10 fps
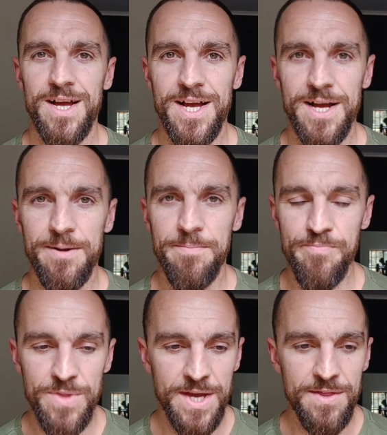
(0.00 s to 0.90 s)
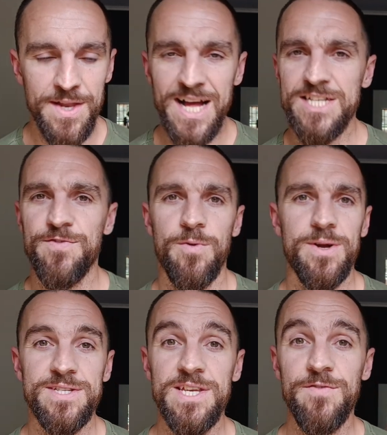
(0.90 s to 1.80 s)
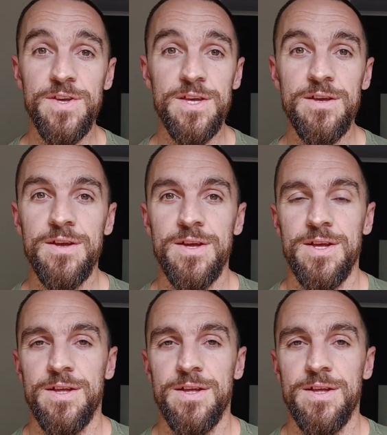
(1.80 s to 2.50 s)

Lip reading: the lights from our TV,